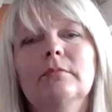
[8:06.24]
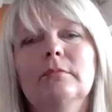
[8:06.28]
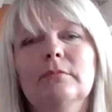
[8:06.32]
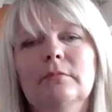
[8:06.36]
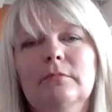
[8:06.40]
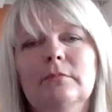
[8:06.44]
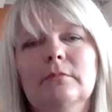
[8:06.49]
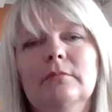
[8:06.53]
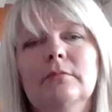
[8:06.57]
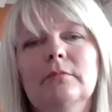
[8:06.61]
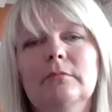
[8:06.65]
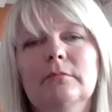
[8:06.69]

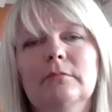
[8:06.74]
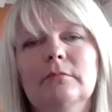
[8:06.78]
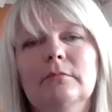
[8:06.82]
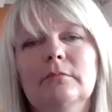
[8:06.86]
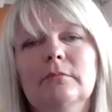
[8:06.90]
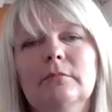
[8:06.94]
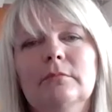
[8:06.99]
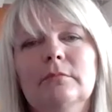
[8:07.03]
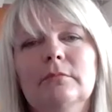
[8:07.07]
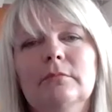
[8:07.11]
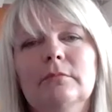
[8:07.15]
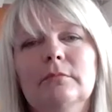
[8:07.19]

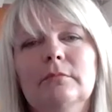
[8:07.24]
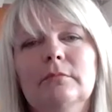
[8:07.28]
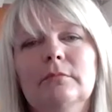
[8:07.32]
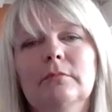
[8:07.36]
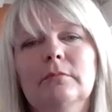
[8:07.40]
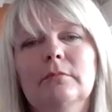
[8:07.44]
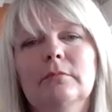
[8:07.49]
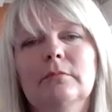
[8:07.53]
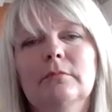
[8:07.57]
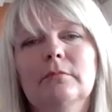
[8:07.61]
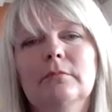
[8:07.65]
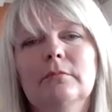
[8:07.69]

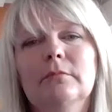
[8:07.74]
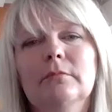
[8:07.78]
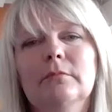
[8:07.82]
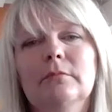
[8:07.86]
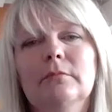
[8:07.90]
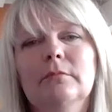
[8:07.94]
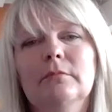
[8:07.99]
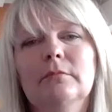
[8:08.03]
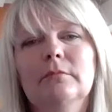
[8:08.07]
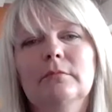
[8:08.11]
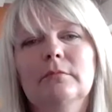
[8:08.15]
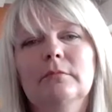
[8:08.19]

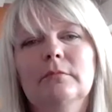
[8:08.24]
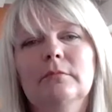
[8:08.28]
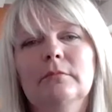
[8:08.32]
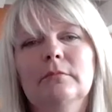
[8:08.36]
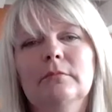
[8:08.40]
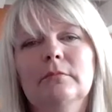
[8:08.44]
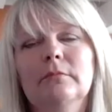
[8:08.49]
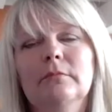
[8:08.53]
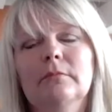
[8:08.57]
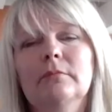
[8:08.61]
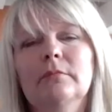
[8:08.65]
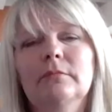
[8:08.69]

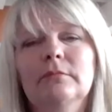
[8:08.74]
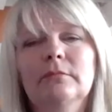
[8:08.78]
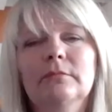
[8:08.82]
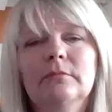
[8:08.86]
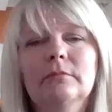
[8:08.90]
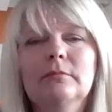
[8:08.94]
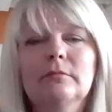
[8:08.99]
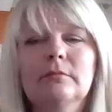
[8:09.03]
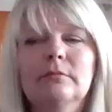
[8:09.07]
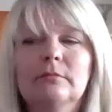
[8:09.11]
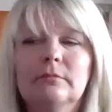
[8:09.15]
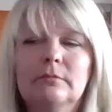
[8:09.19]

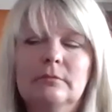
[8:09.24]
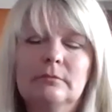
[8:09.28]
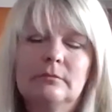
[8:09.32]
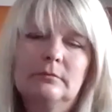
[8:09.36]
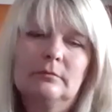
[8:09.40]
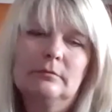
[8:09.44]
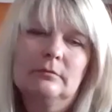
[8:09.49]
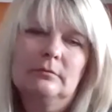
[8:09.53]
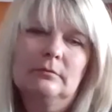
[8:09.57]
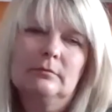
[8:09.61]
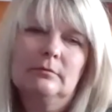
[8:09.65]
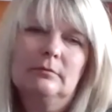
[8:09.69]

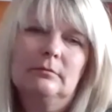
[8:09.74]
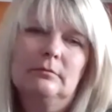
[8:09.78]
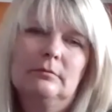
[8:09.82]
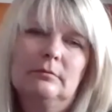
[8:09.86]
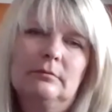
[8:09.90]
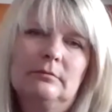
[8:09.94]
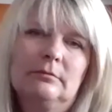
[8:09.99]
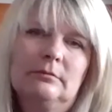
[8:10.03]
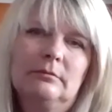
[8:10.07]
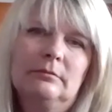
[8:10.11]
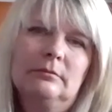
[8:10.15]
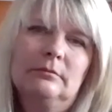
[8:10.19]

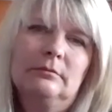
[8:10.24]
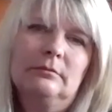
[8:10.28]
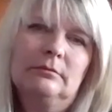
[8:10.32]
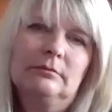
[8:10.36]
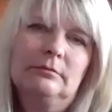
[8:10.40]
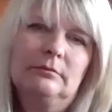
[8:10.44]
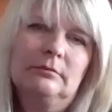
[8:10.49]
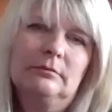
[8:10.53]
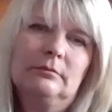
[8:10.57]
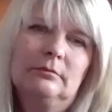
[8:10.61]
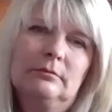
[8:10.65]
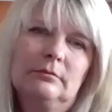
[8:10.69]

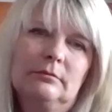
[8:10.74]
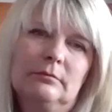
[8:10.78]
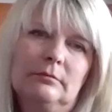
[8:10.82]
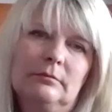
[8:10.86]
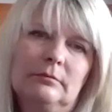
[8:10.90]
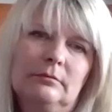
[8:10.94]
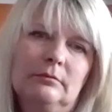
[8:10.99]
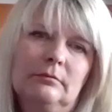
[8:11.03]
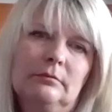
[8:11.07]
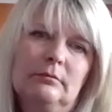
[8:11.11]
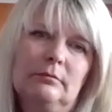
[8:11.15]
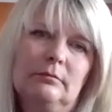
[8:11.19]

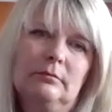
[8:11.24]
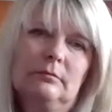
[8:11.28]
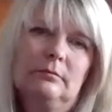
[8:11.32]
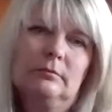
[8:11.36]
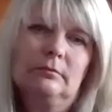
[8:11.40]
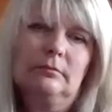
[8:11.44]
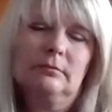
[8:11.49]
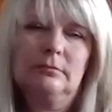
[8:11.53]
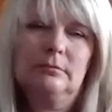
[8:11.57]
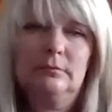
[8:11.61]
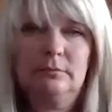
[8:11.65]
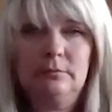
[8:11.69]

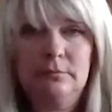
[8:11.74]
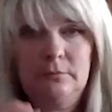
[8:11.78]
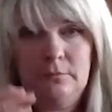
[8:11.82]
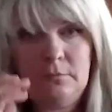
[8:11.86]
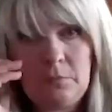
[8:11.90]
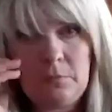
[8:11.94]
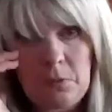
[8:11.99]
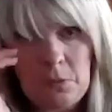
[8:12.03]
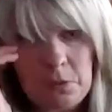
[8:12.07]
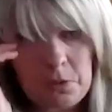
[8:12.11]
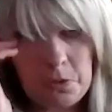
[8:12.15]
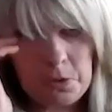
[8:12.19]
(silent)